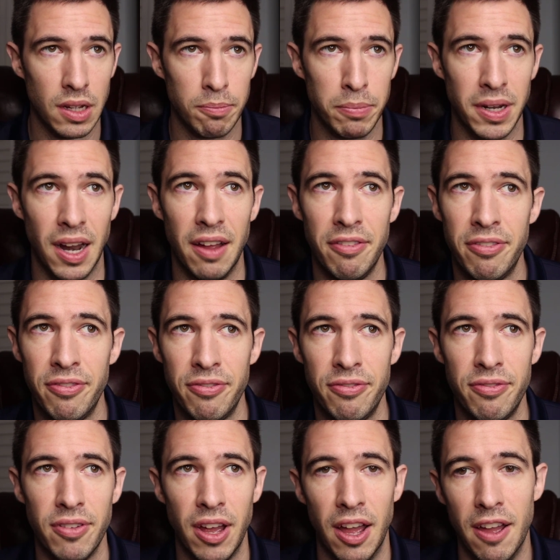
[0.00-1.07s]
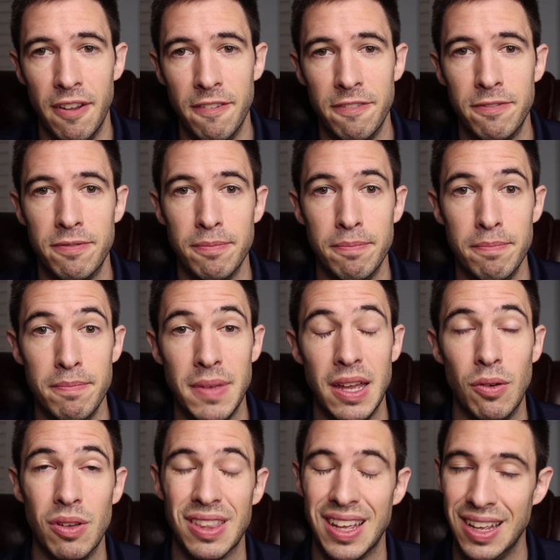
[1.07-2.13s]
but I've
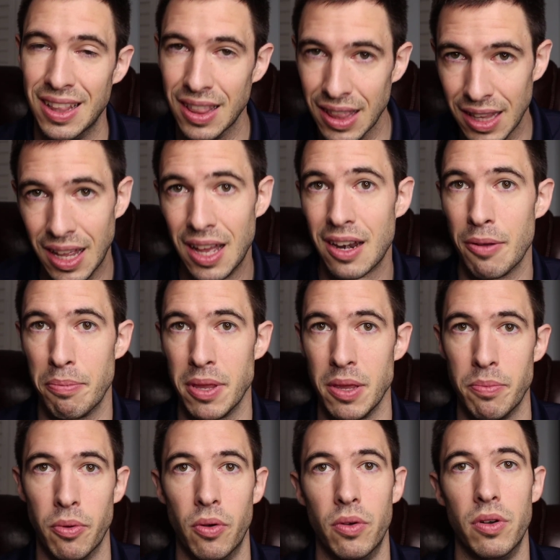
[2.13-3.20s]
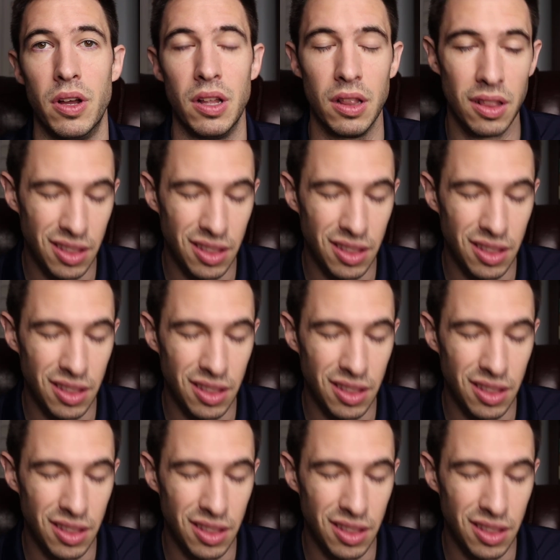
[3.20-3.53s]
met with a lot of people